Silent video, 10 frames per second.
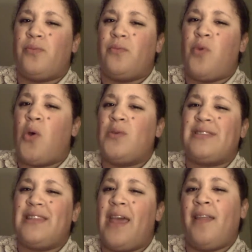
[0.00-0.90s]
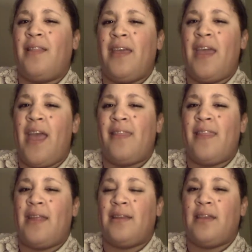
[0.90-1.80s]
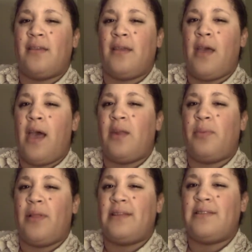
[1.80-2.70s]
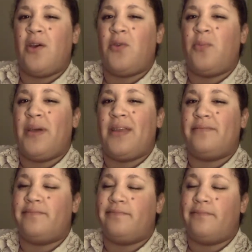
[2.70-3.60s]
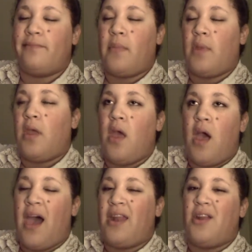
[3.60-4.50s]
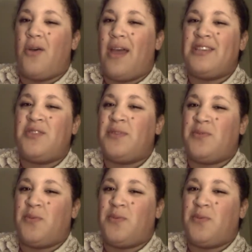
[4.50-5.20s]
rose slightly and then kind of plateaued, but I don't know. I just wasn't